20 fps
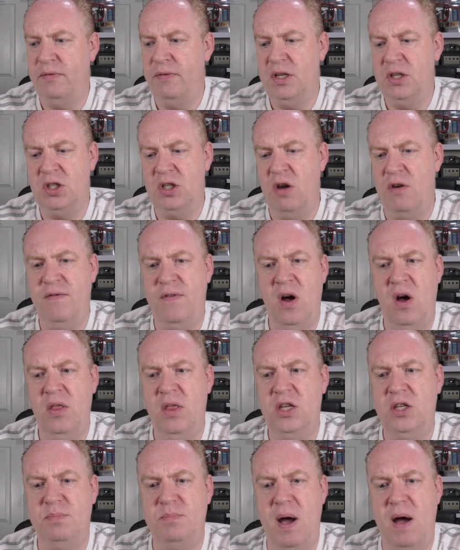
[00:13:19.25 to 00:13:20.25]
I think so far
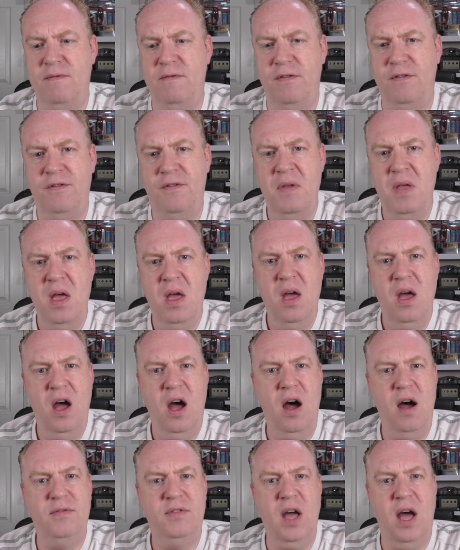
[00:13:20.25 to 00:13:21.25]
this month
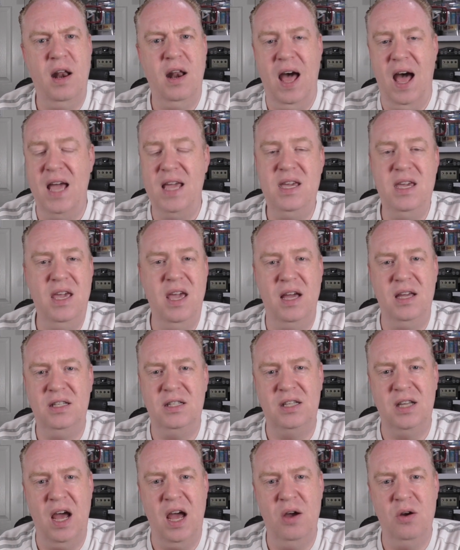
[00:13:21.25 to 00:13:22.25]
I've done 88
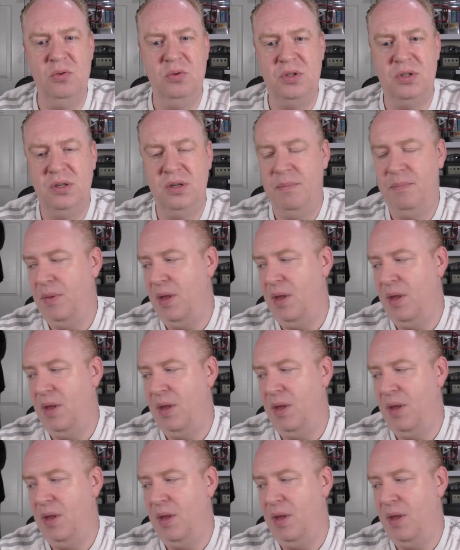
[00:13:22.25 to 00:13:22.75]
sales,